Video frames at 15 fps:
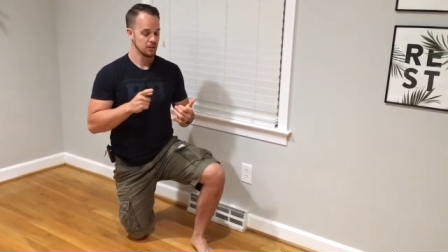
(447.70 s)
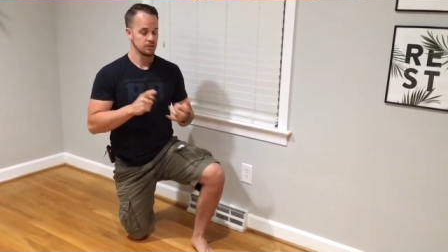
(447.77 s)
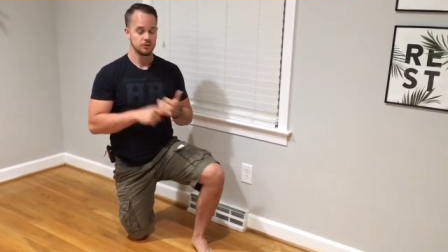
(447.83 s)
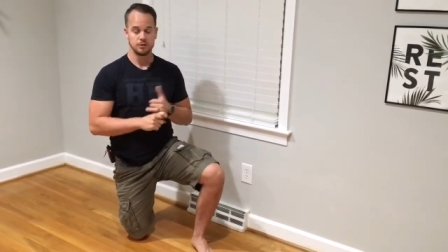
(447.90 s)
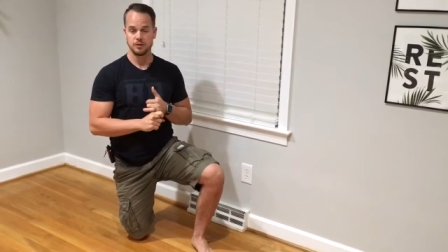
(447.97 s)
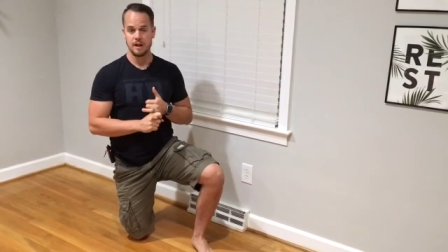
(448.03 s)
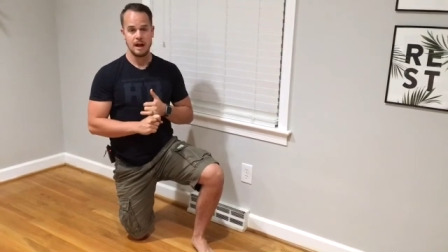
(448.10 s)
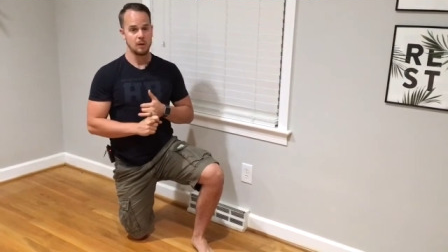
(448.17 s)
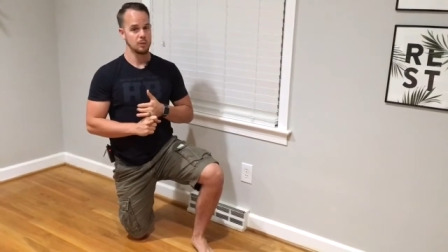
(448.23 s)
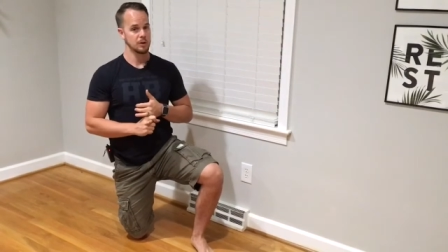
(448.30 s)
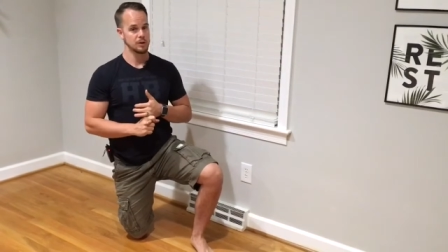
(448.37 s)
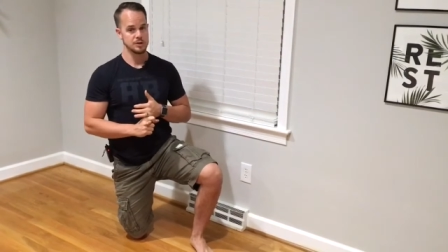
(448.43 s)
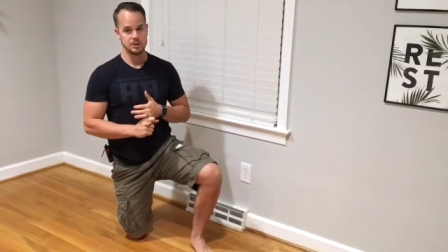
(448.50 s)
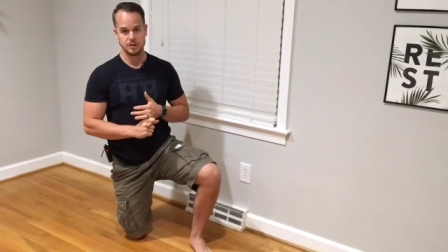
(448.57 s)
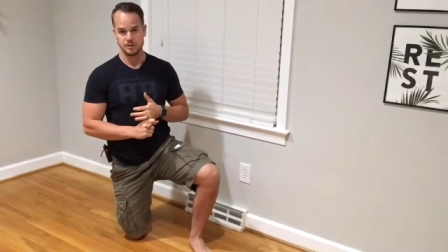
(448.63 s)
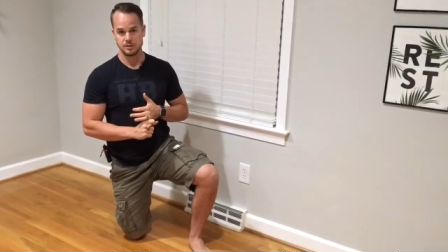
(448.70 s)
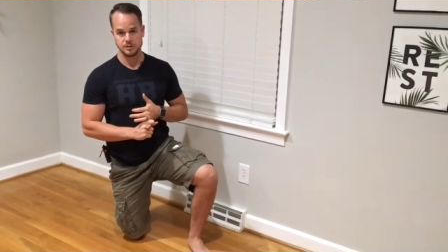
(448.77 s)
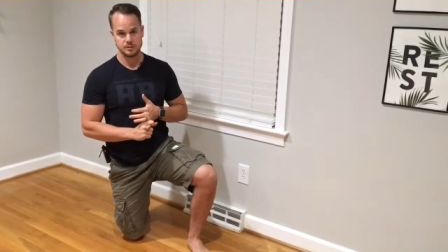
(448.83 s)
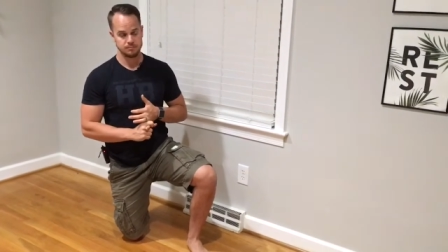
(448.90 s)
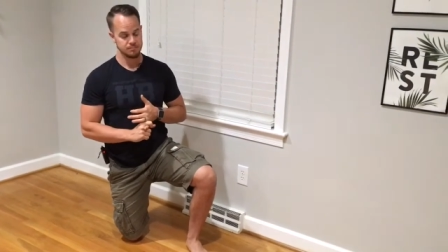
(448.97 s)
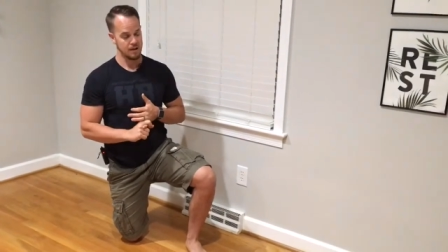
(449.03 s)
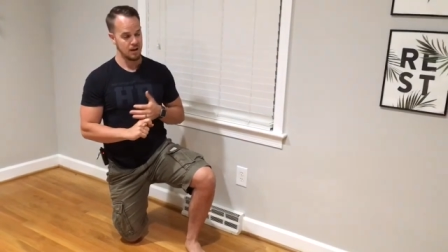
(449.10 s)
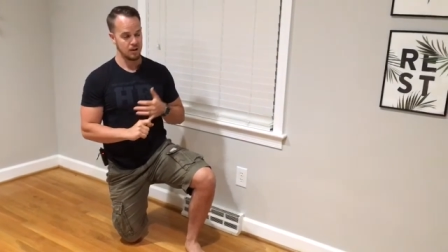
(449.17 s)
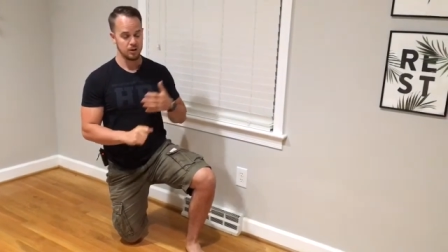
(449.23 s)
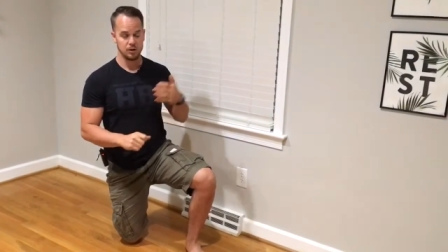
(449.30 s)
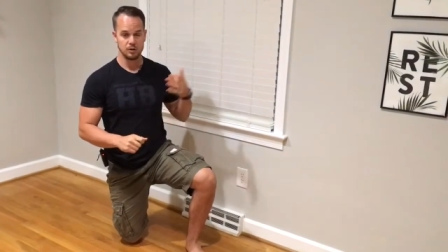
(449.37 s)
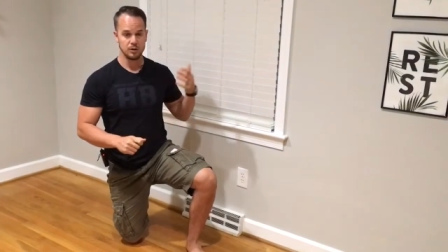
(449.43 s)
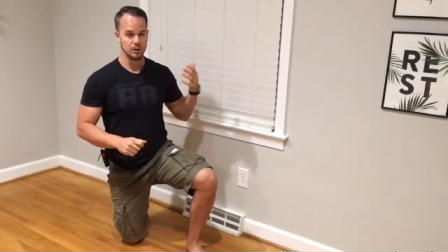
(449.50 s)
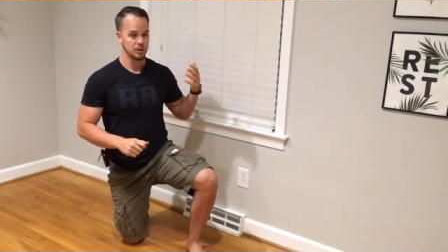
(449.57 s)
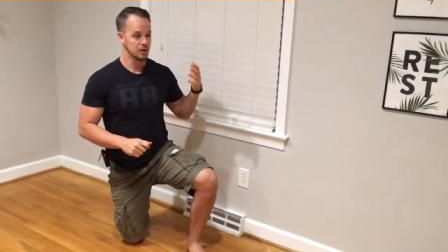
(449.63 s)
Do not wear shoes. I'll go
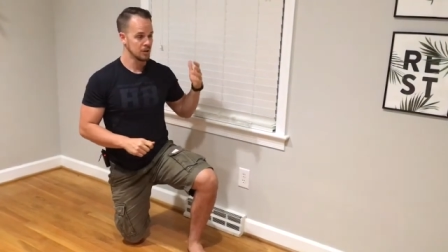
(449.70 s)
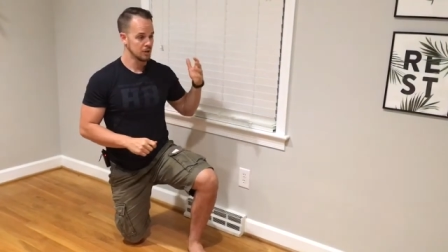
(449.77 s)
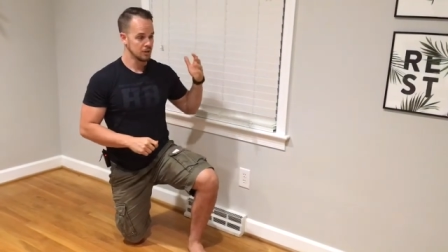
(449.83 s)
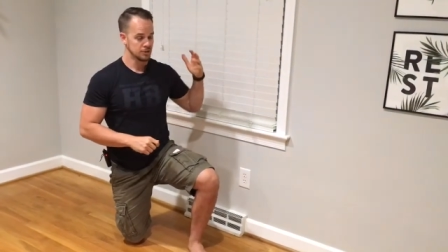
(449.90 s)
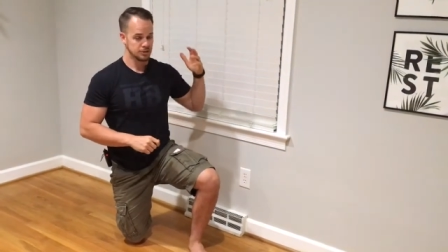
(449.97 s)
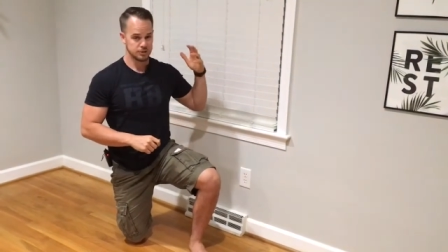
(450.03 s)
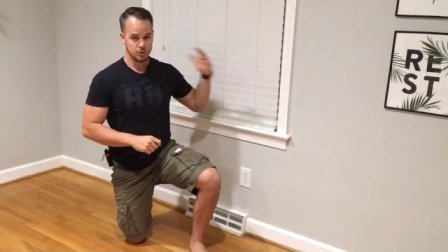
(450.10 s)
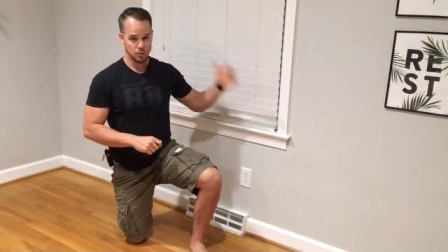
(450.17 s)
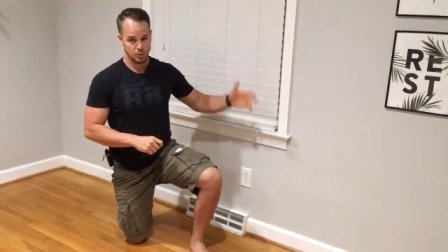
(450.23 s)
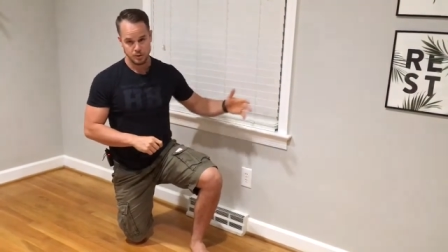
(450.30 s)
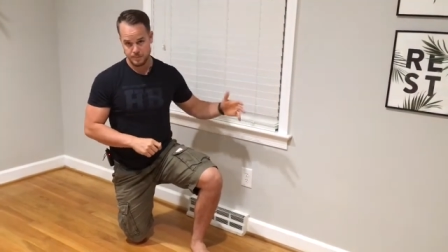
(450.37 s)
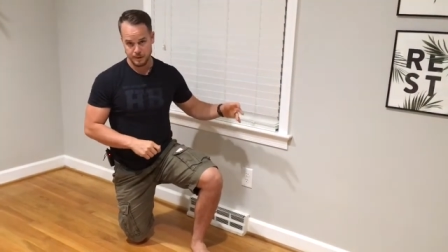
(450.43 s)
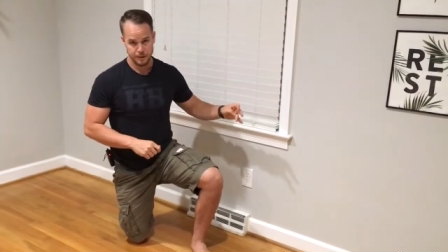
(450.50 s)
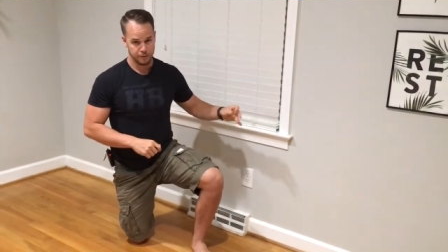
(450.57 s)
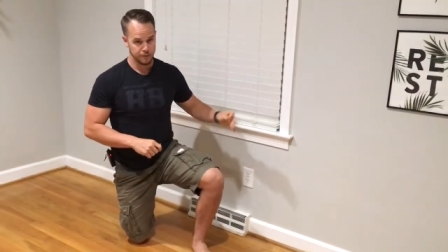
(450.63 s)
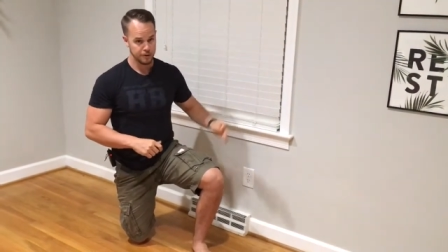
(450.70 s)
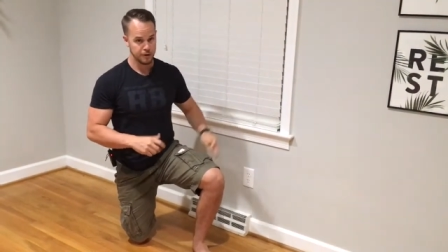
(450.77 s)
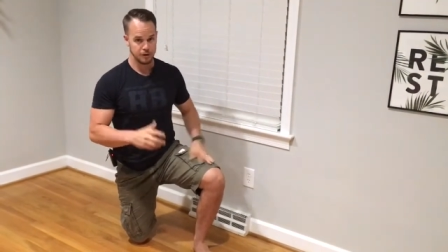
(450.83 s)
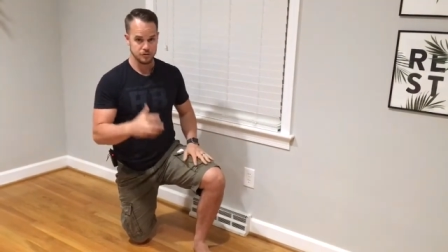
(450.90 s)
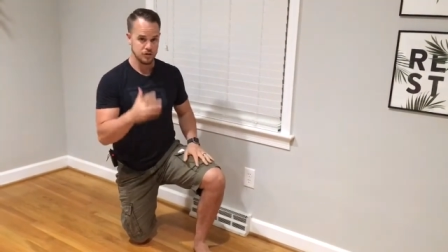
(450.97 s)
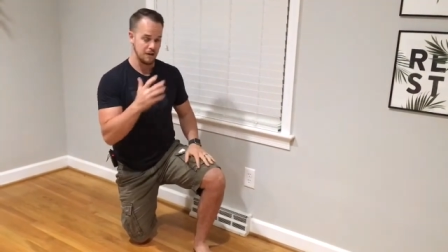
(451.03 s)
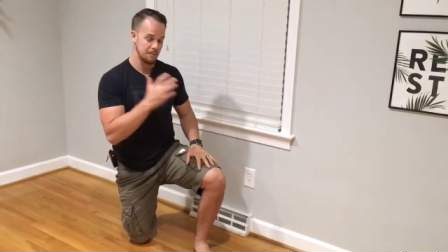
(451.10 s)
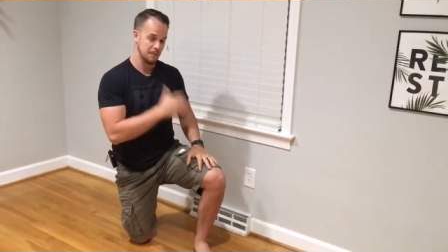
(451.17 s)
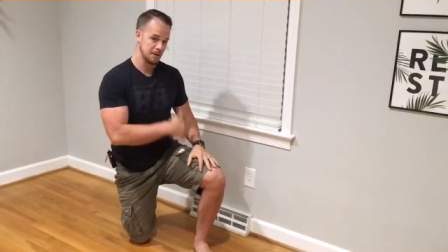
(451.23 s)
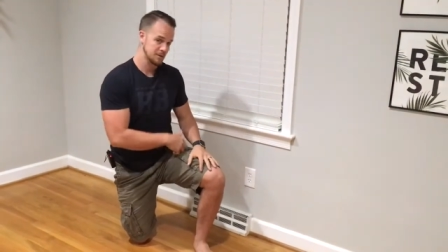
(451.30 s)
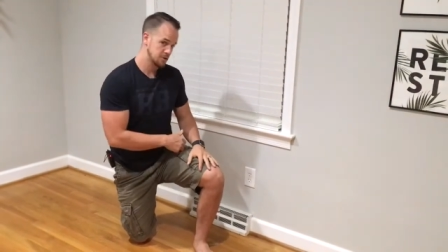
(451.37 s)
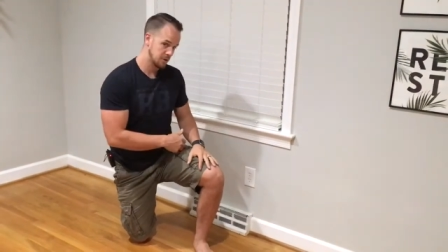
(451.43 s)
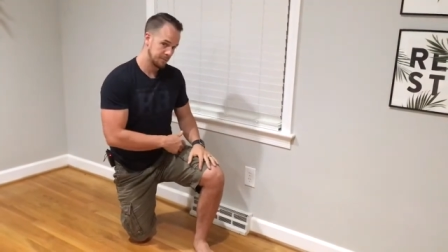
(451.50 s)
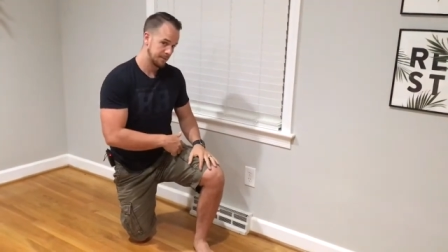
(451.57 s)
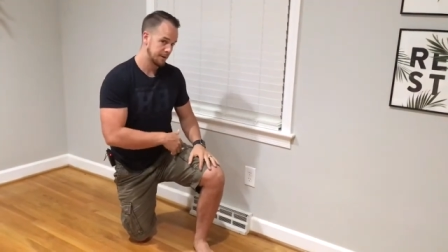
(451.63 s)
to stores barefoot. I'll drive my
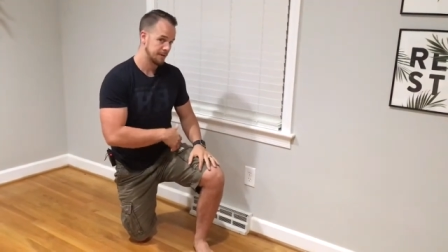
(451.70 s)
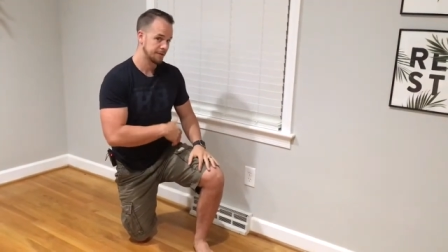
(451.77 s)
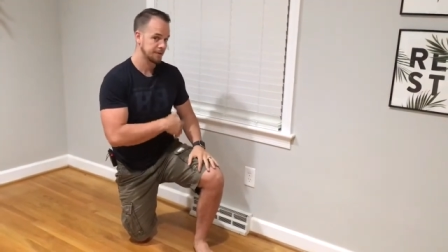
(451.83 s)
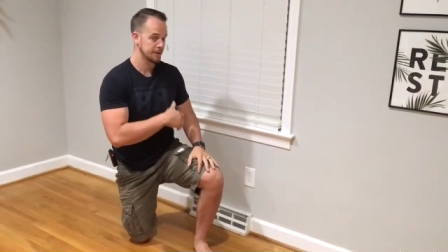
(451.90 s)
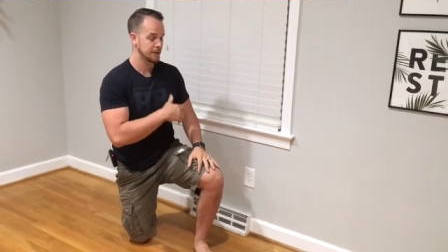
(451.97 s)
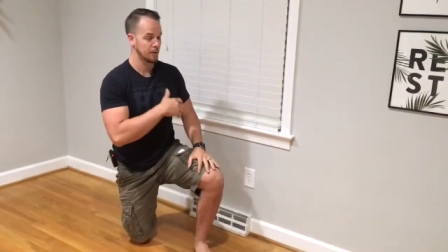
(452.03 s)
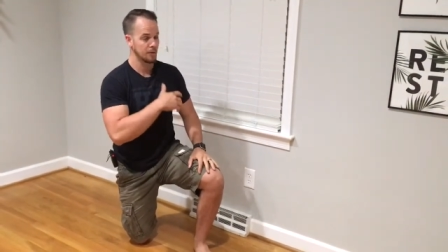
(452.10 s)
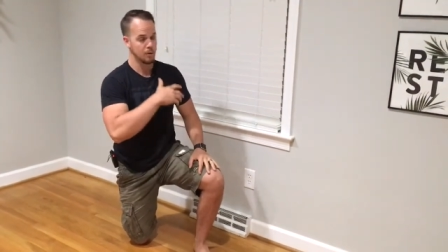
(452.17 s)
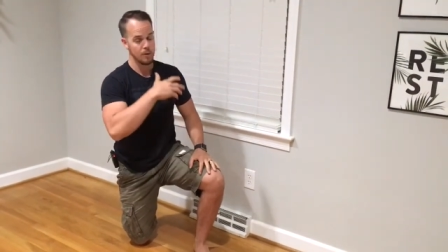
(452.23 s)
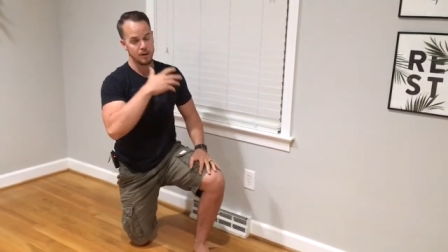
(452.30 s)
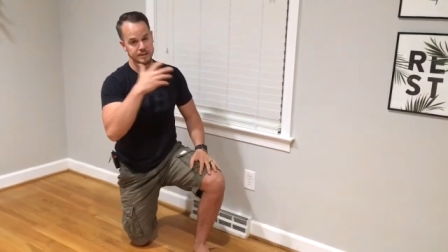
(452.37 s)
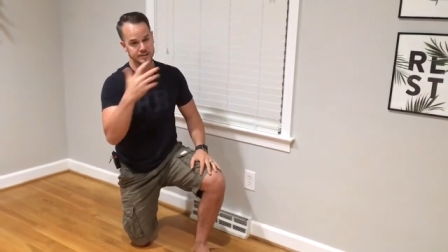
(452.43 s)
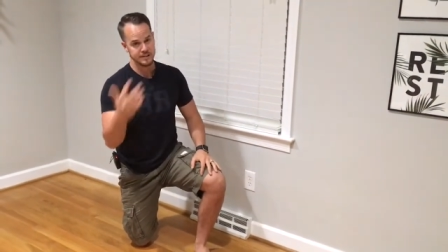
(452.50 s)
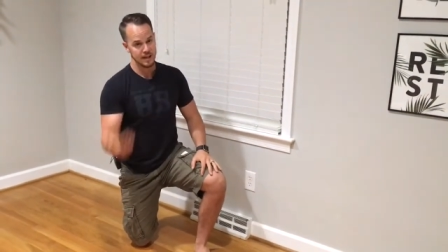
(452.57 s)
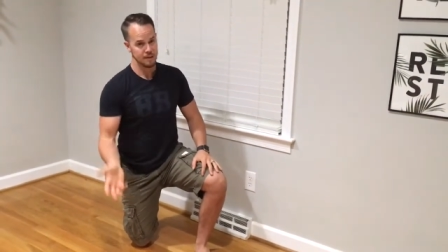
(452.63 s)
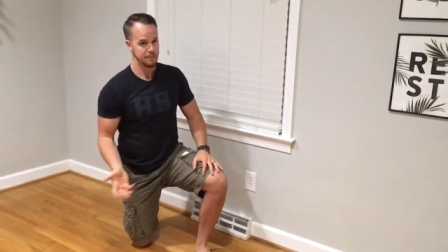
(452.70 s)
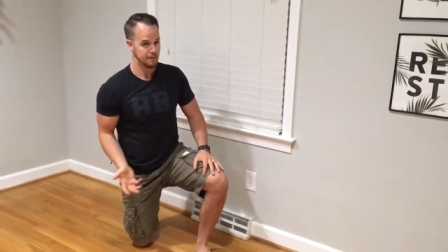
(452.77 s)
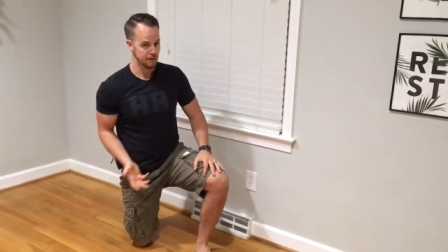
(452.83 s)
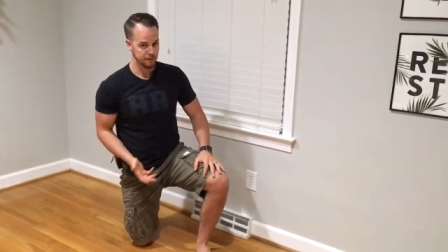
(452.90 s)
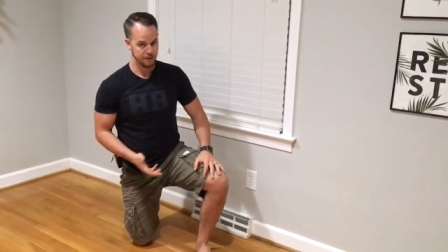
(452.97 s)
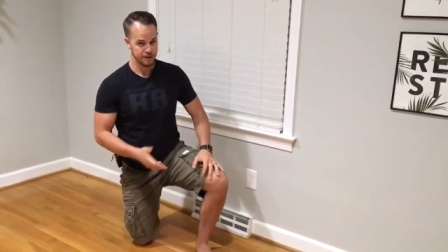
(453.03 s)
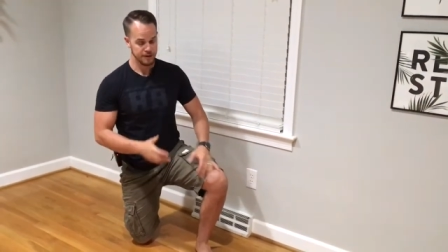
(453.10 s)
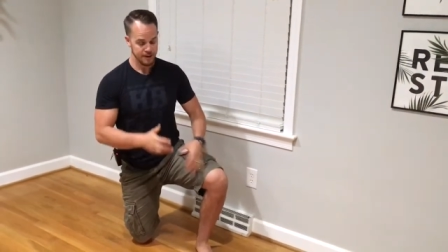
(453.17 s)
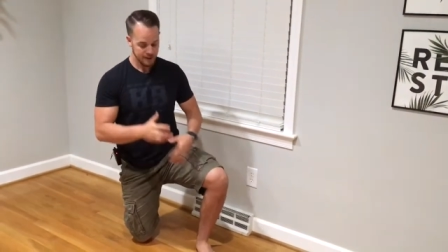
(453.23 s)
truck barefoot. I'll go outside barefoot.